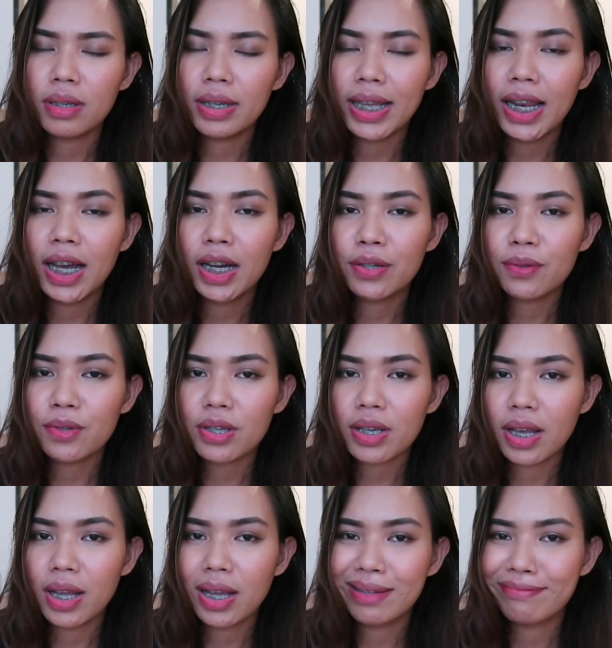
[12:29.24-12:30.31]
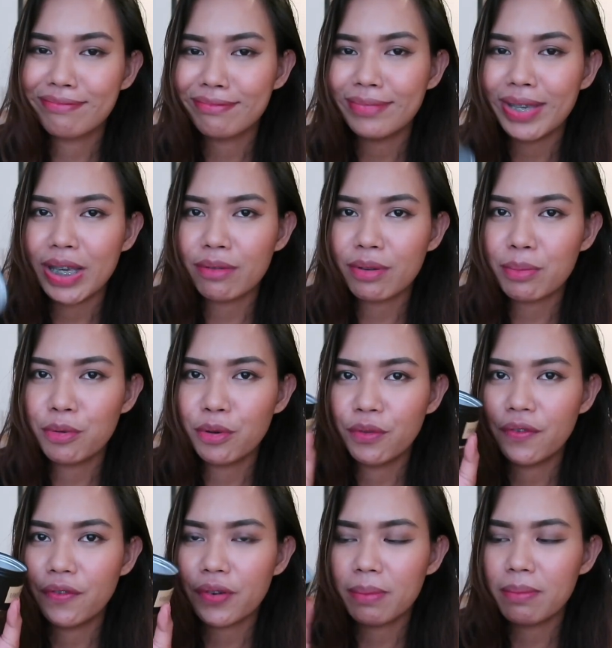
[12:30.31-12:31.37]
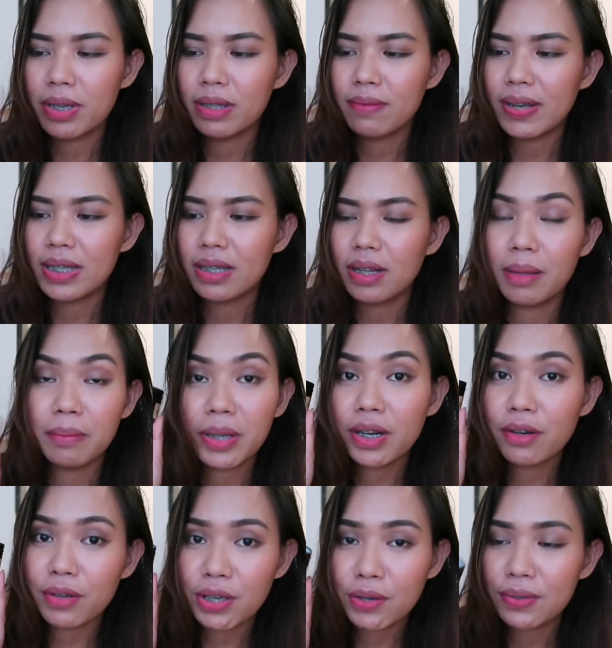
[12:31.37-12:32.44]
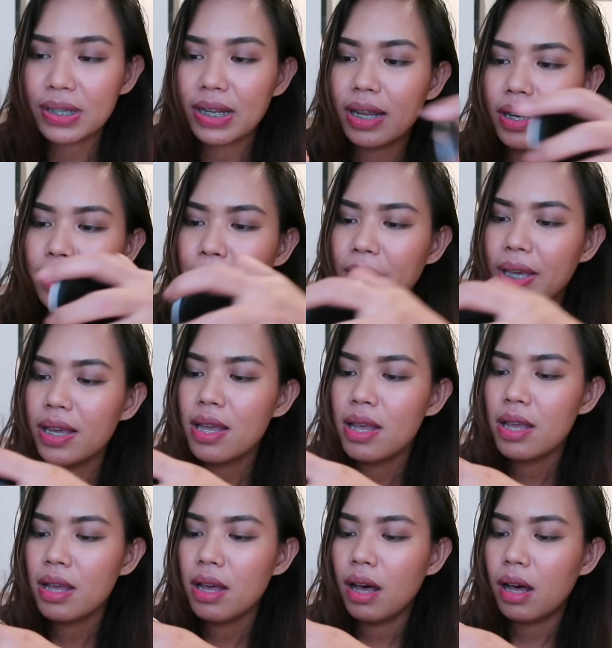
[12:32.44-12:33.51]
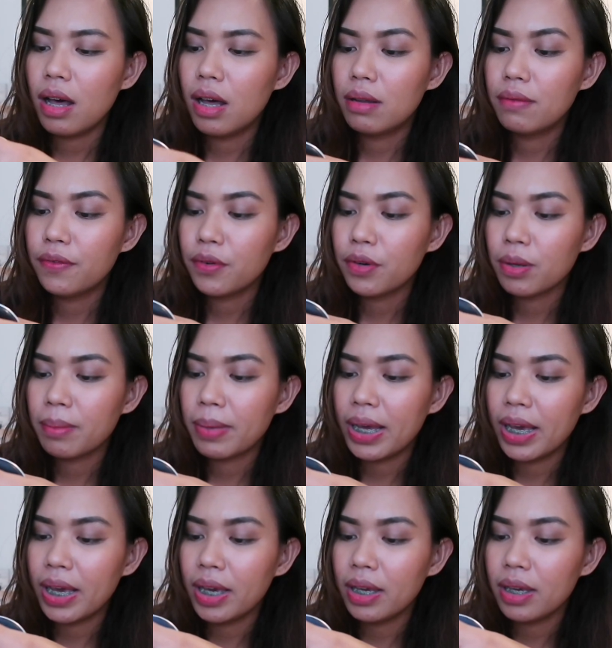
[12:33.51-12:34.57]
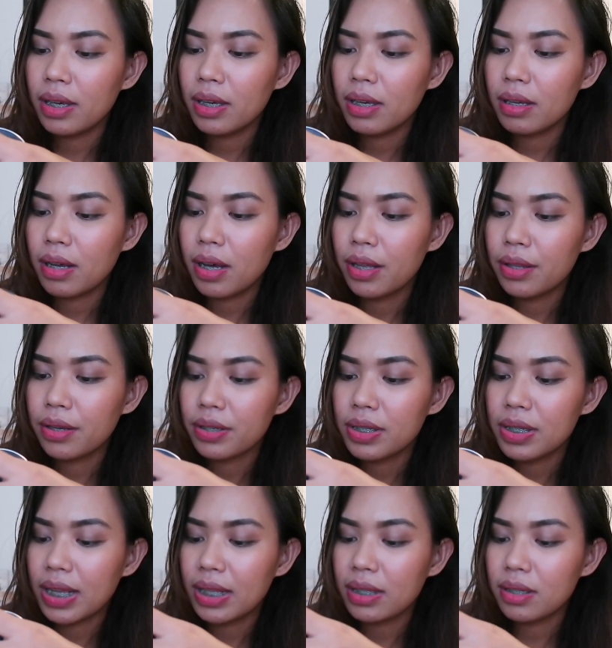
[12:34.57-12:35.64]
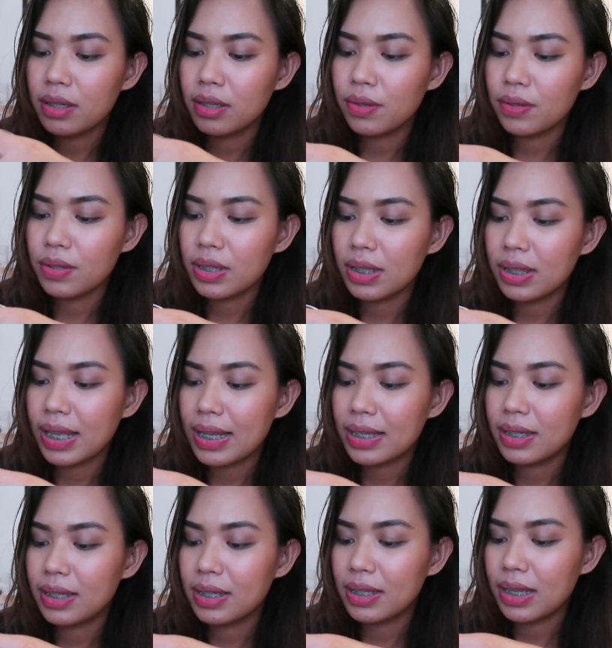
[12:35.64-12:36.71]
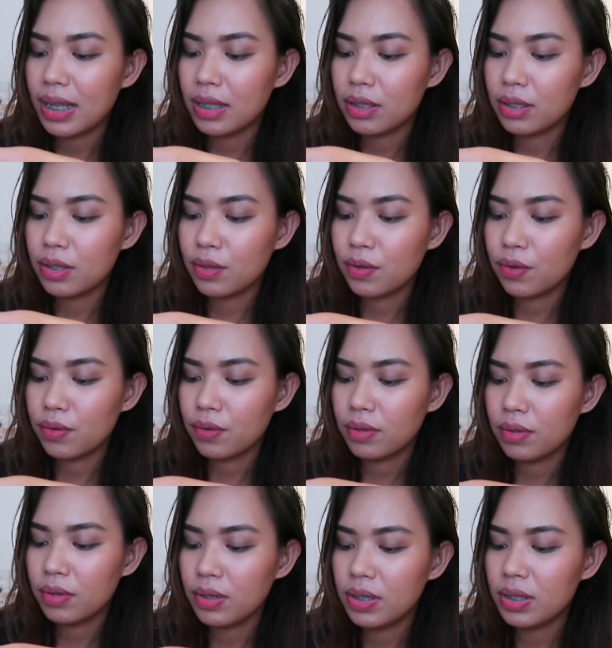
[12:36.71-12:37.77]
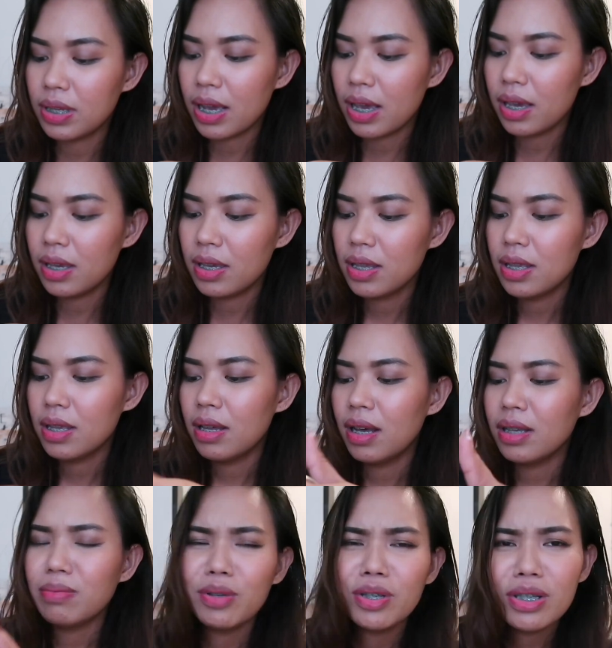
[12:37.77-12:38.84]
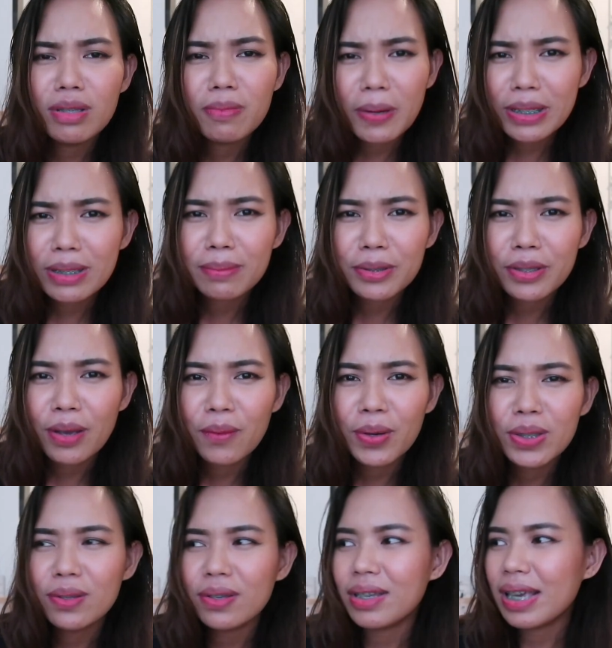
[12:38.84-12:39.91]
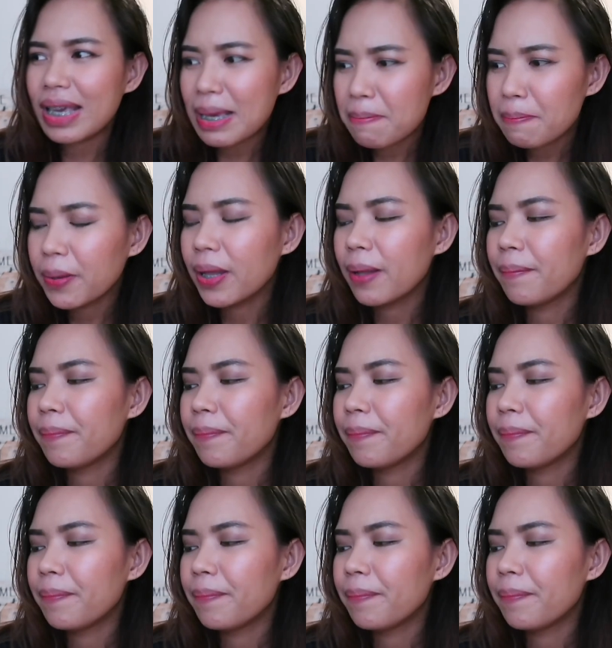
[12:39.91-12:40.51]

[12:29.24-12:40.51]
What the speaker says: Kailangan ko siyang i-remove from this vessel. I'm gonna reuse it anyway for my other scents, yung sa test scents ko. Because I, as much as possible, I want to keep